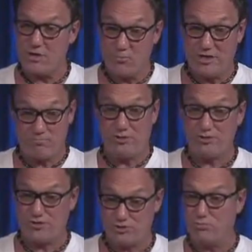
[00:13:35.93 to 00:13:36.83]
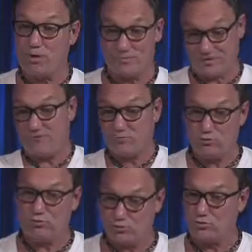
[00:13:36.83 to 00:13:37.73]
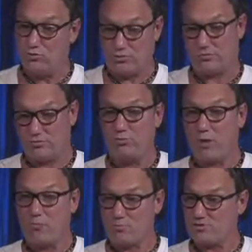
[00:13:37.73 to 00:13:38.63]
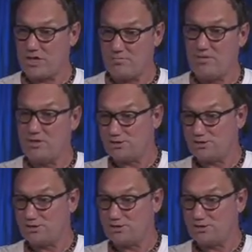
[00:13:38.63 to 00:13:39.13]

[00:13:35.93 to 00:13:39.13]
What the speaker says: We can build these new pumps that have dual pumpers on them,